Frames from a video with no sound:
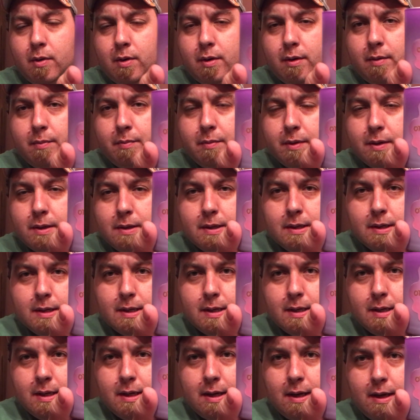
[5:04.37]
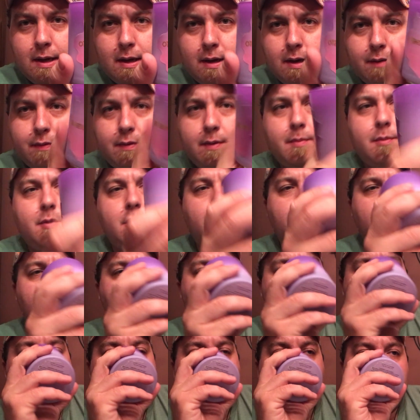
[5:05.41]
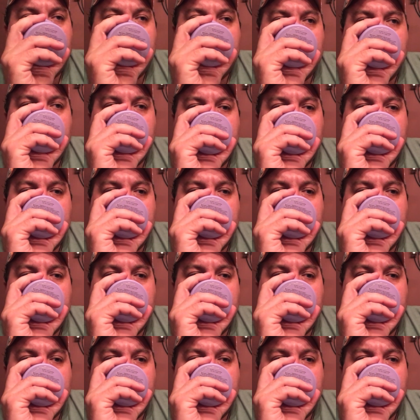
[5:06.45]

on them, uh, if I'm correct there.